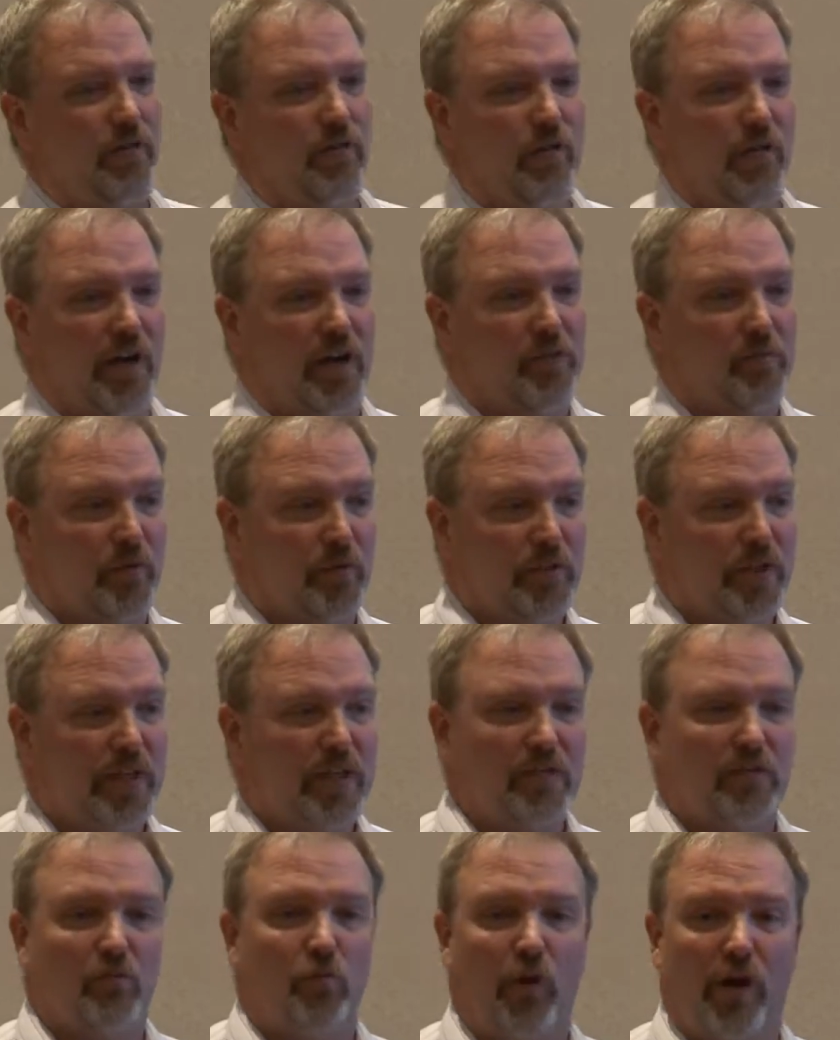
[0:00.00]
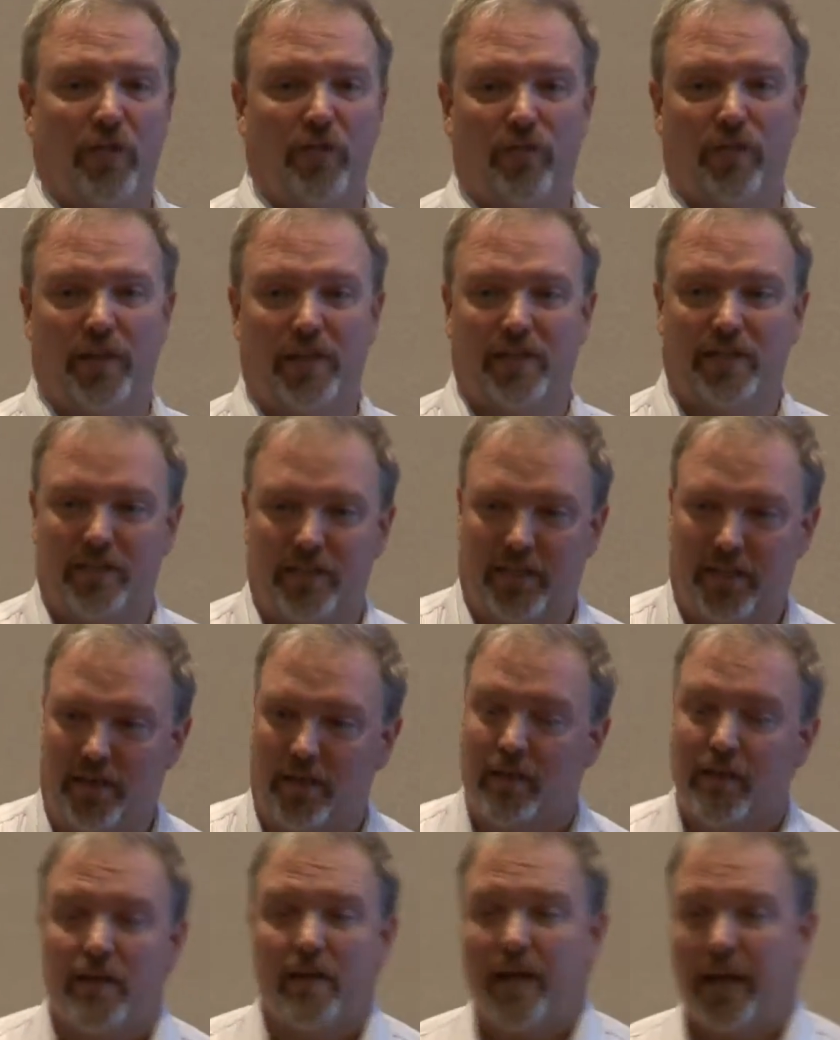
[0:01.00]
real expertise, whether it is in,
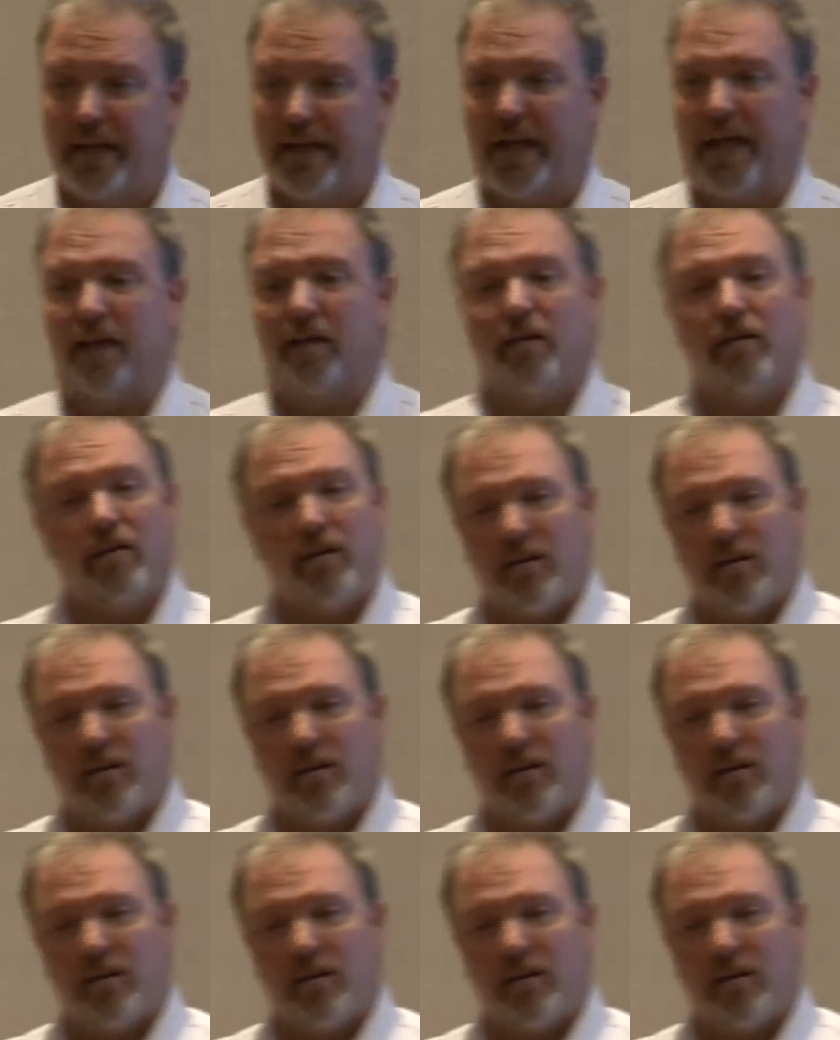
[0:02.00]
again,